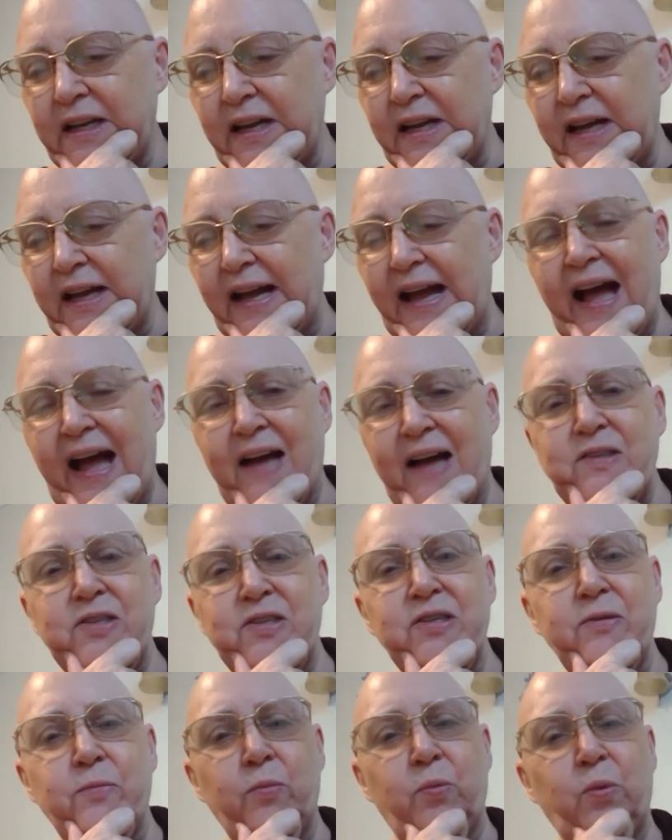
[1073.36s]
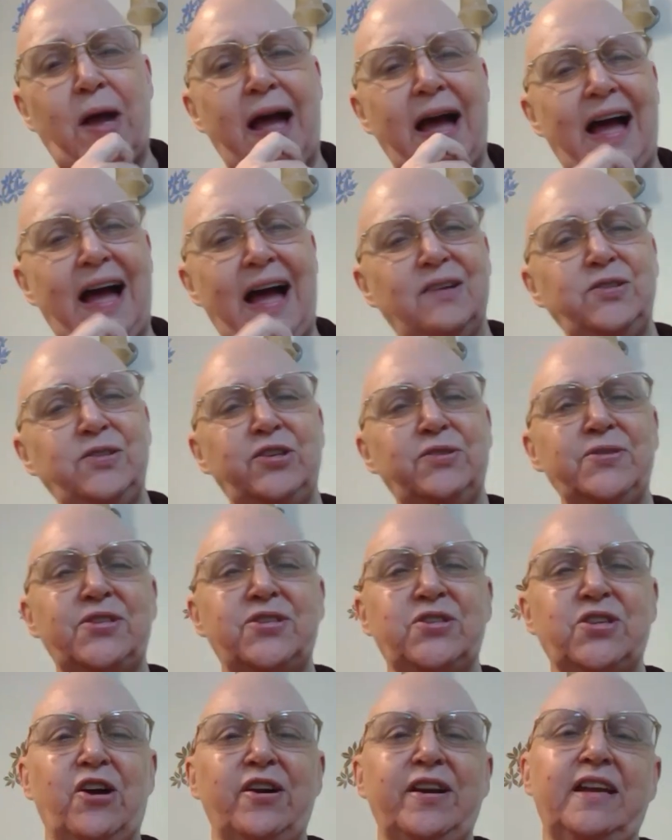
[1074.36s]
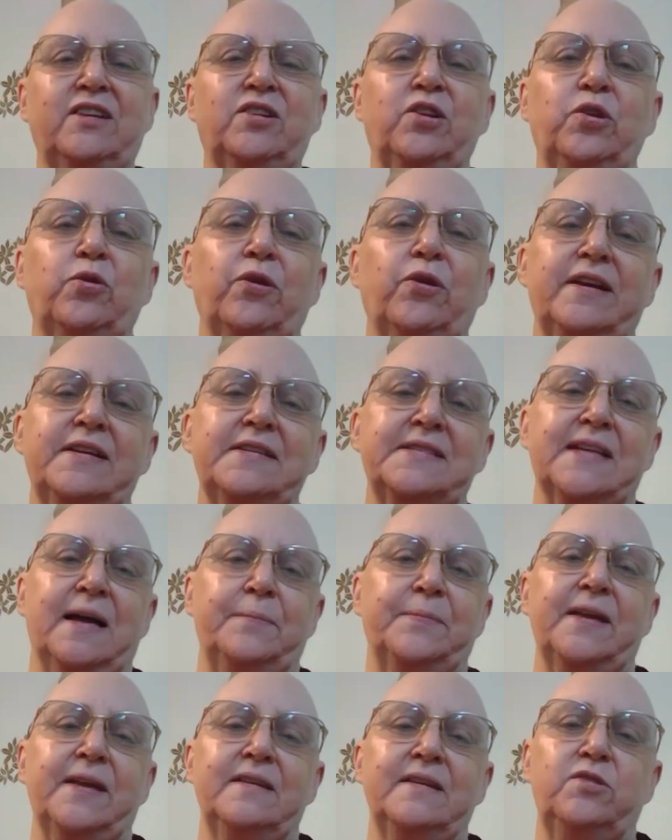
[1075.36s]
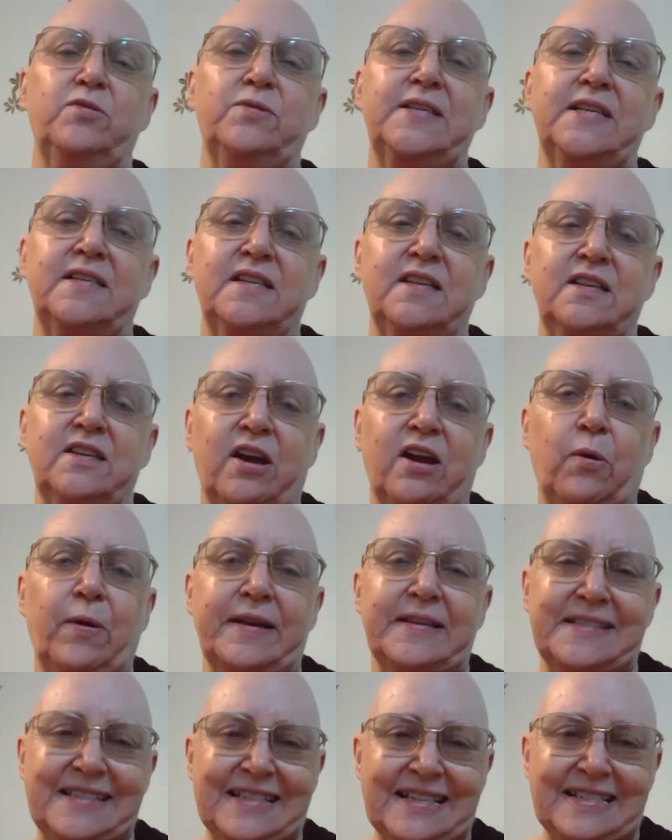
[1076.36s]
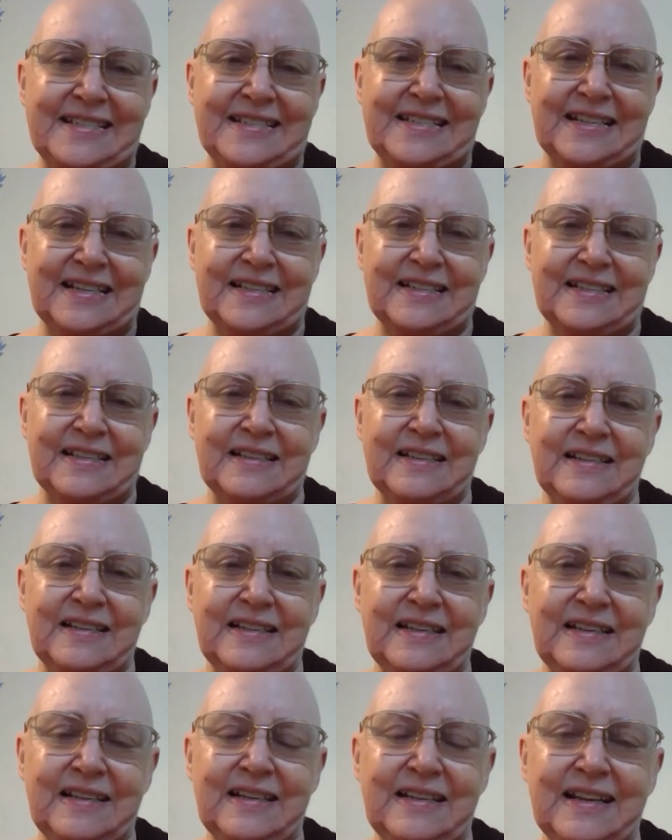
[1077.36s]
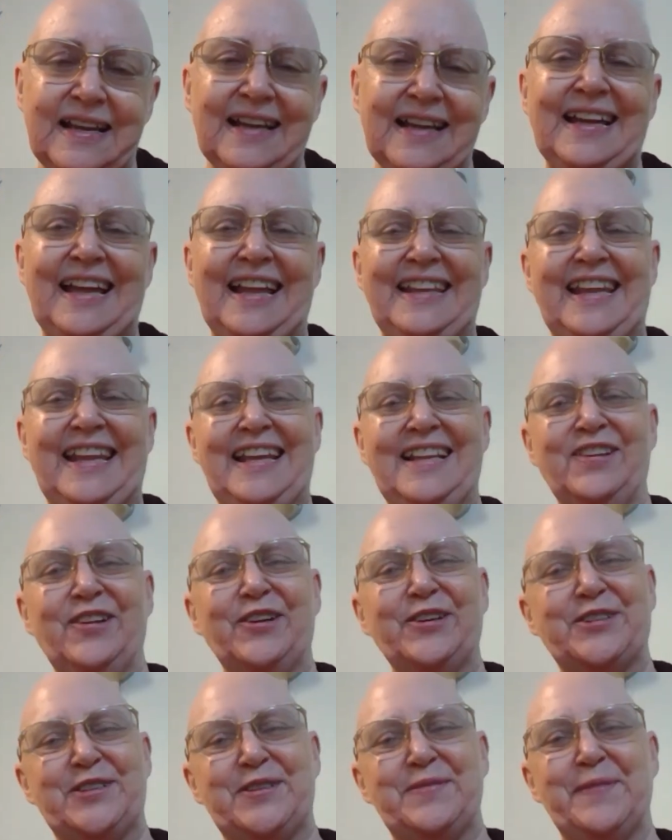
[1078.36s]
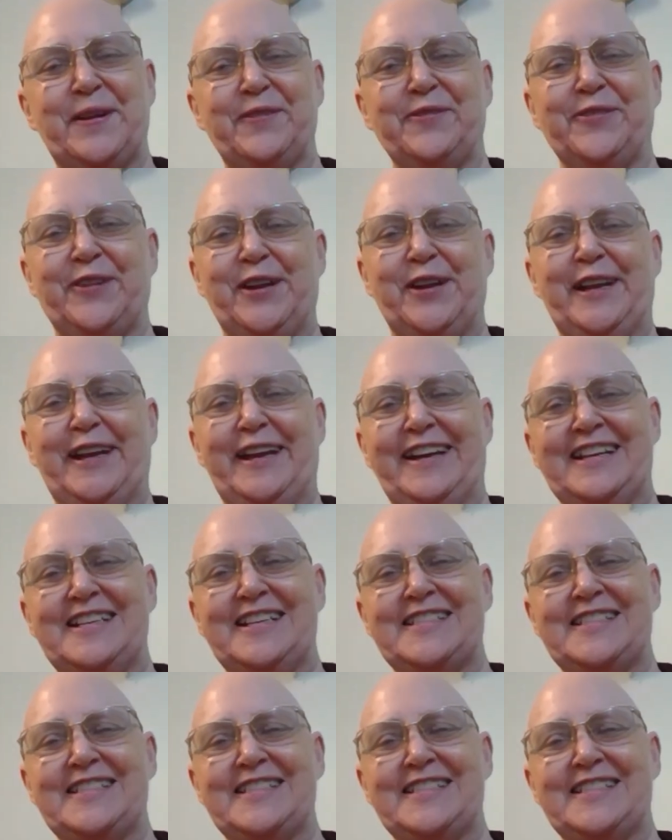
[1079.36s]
uh, how, do you, how do you start ignoring something you didn't know existed? He looked at me funny and he